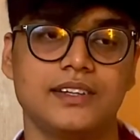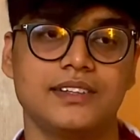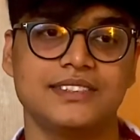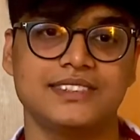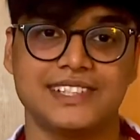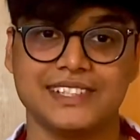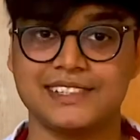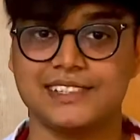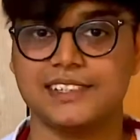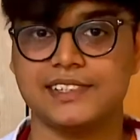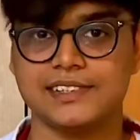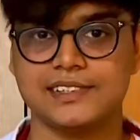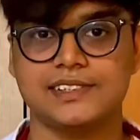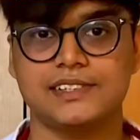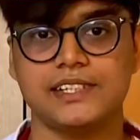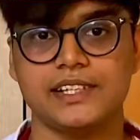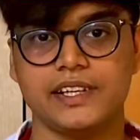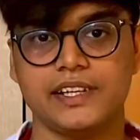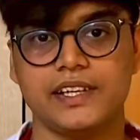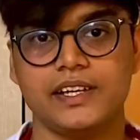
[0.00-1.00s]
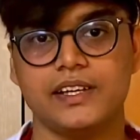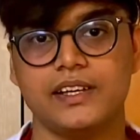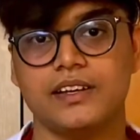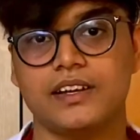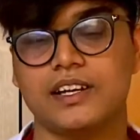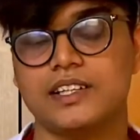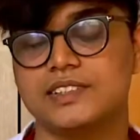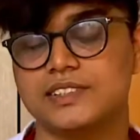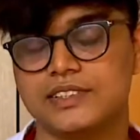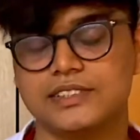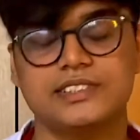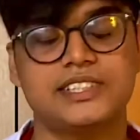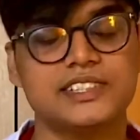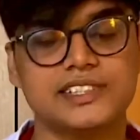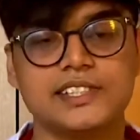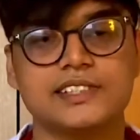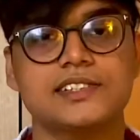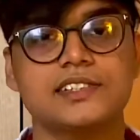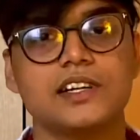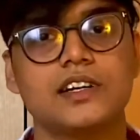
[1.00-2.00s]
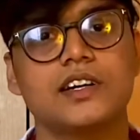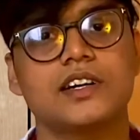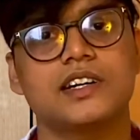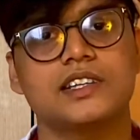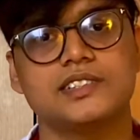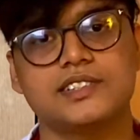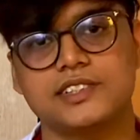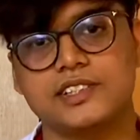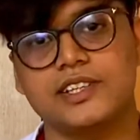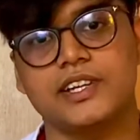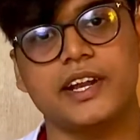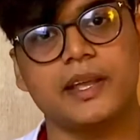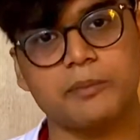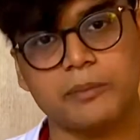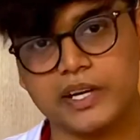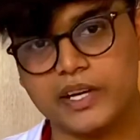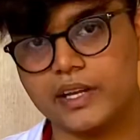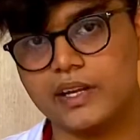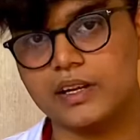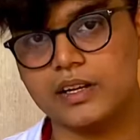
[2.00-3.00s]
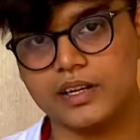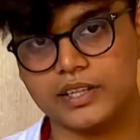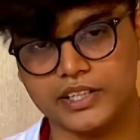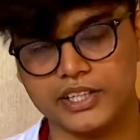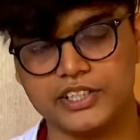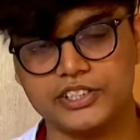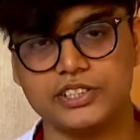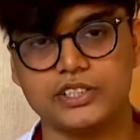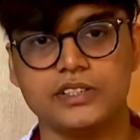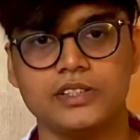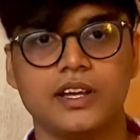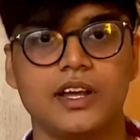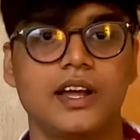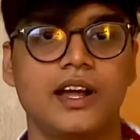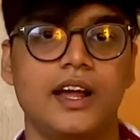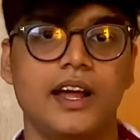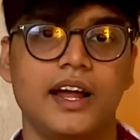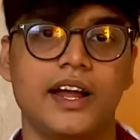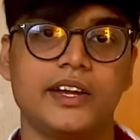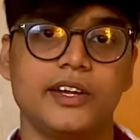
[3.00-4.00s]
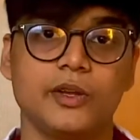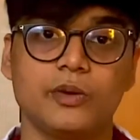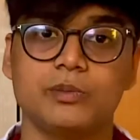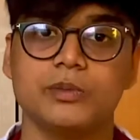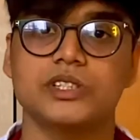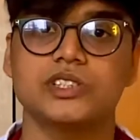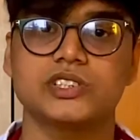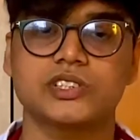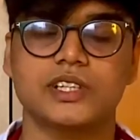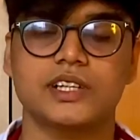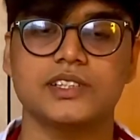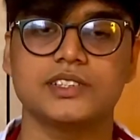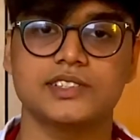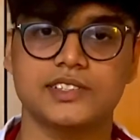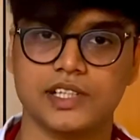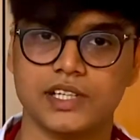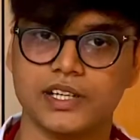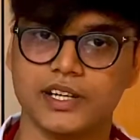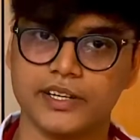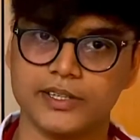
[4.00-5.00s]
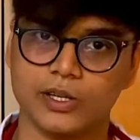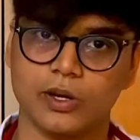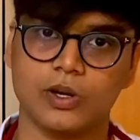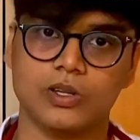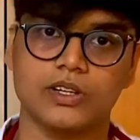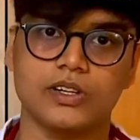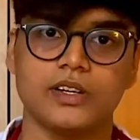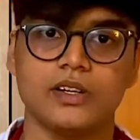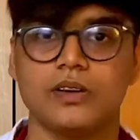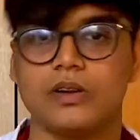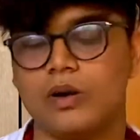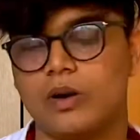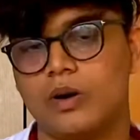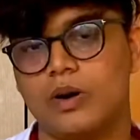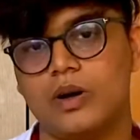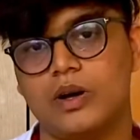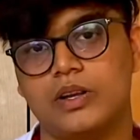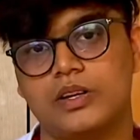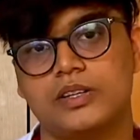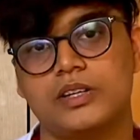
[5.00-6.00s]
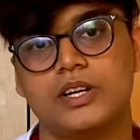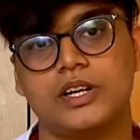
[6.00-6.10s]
this is a concerning medical condition and you must consult a doctor or